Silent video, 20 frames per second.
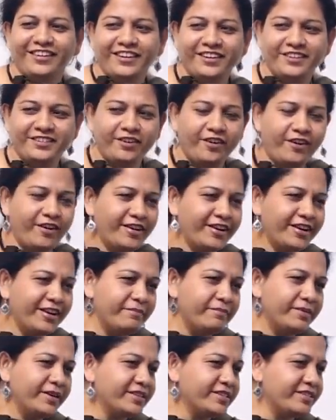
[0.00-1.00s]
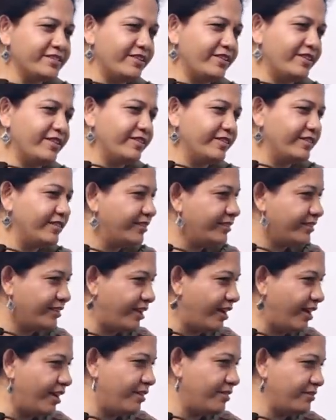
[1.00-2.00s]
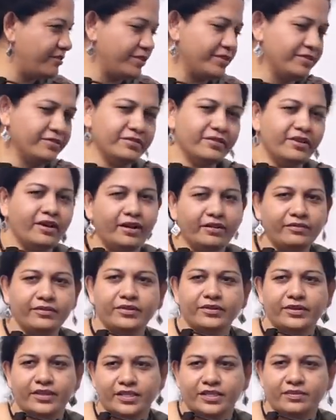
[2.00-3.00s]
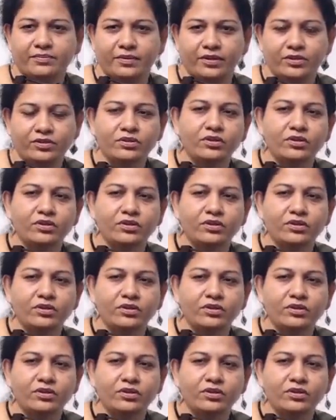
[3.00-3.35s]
it all depends on how you, how you respond.